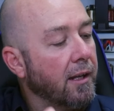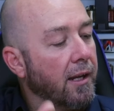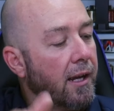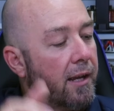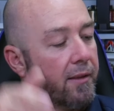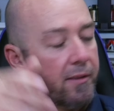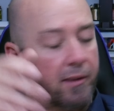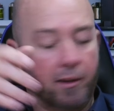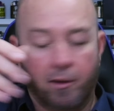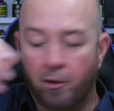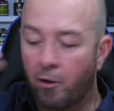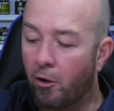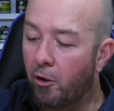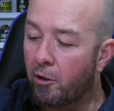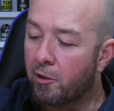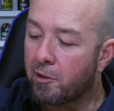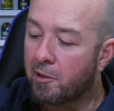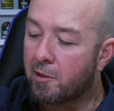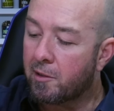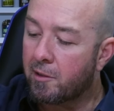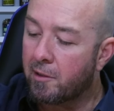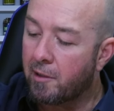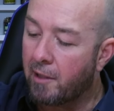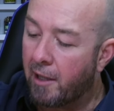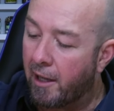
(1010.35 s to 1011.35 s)
at the
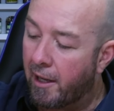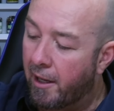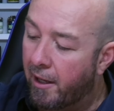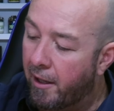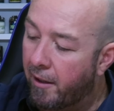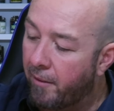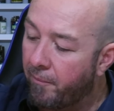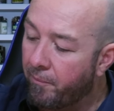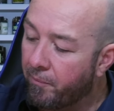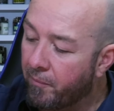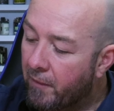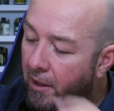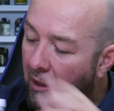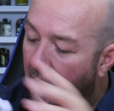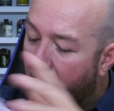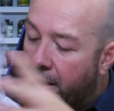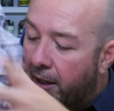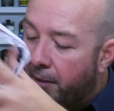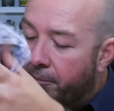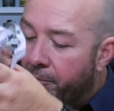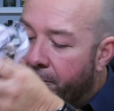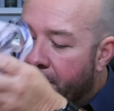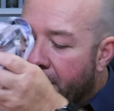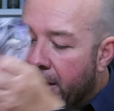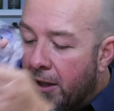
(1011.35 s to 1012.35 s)
Knox
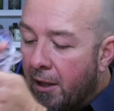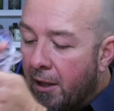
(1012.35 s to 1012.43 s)
Club,